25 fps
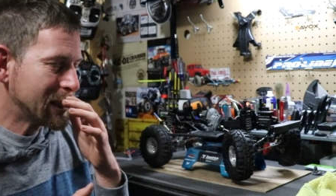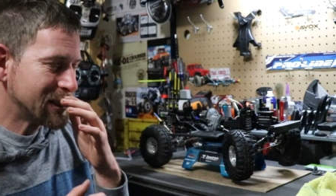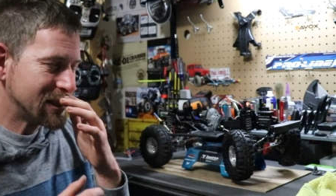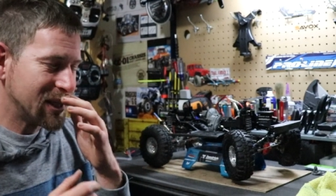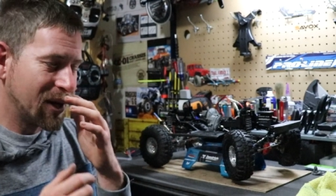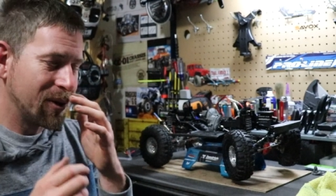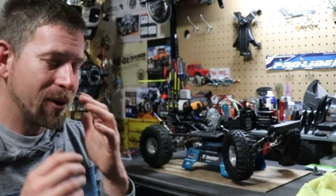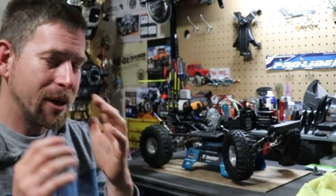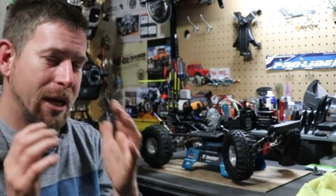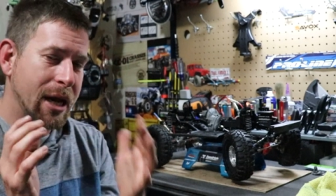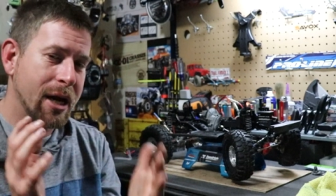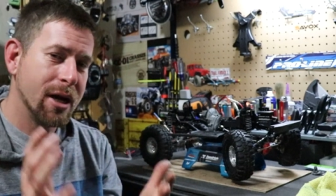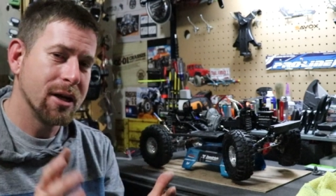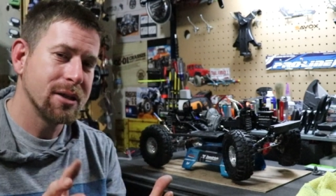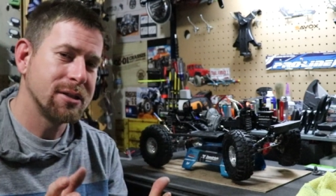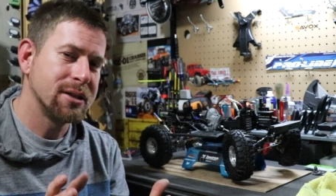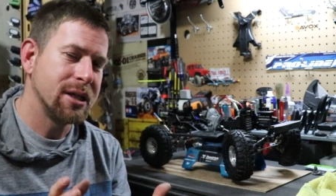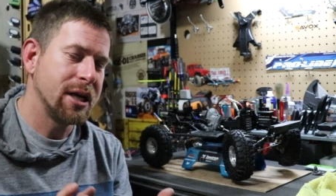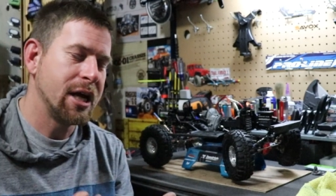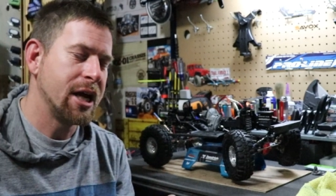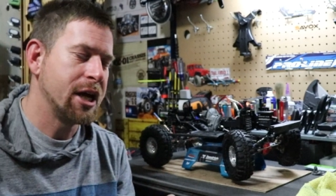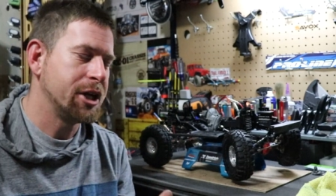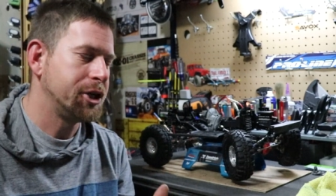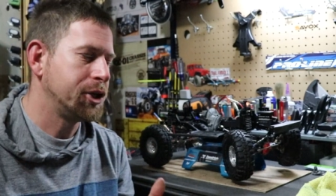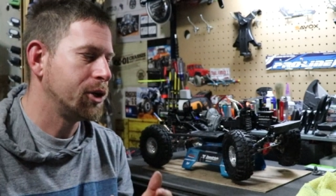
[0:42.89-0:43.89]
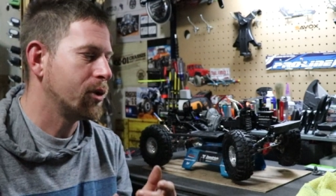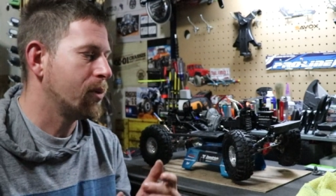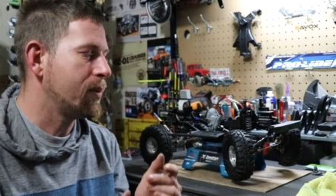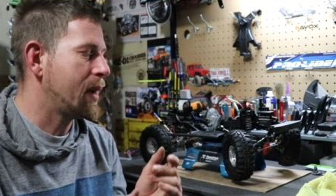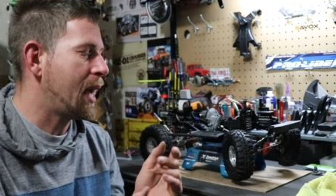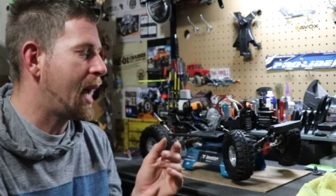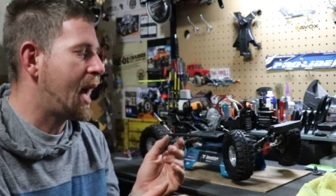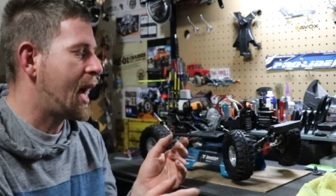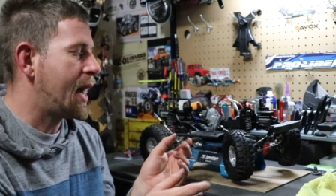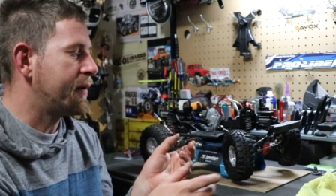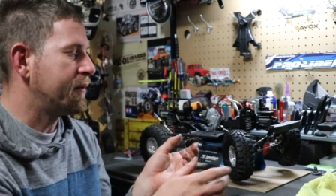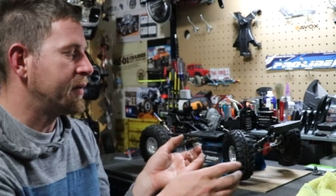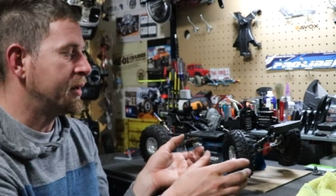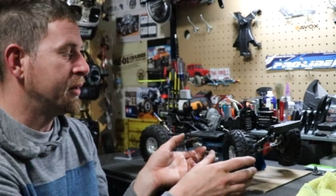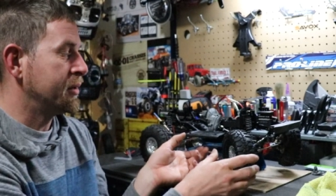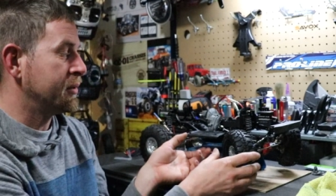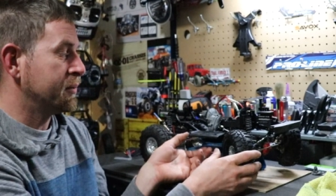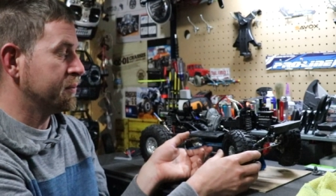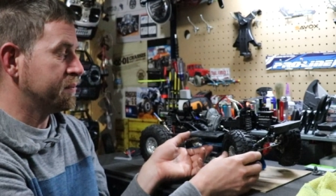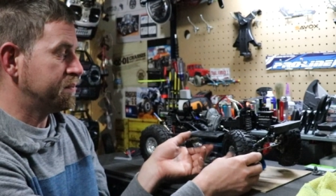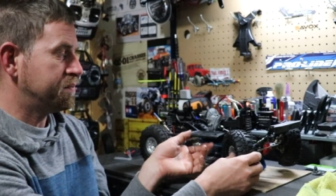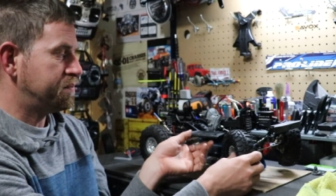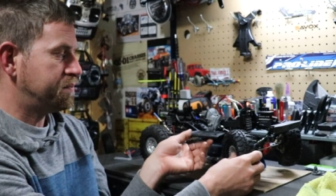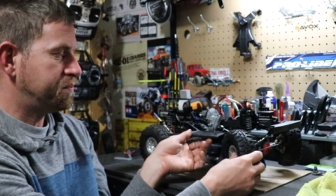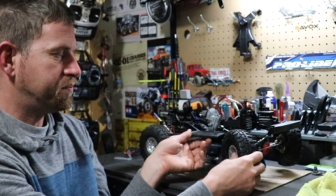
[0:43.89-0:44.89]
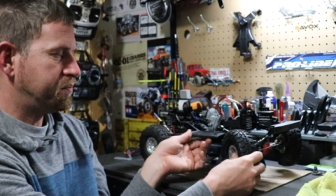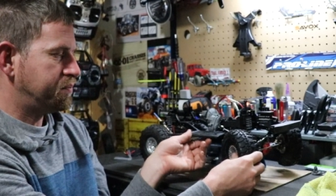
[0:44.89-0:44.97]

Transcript: So here's the issue I'm having.